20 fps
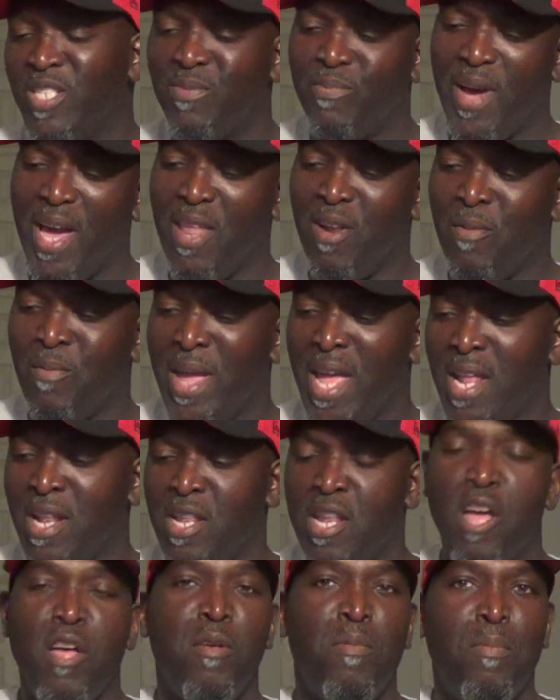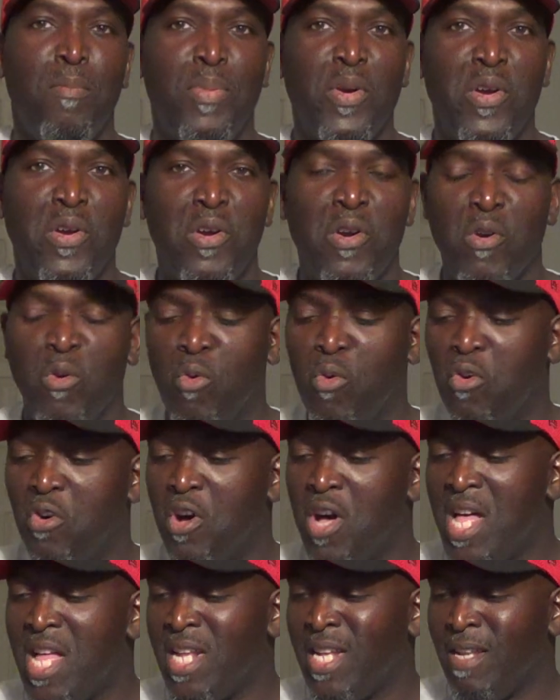Spider-Man number
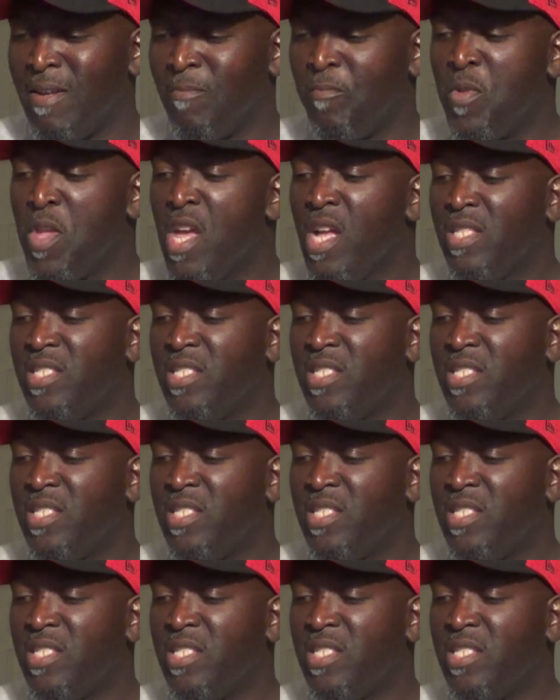one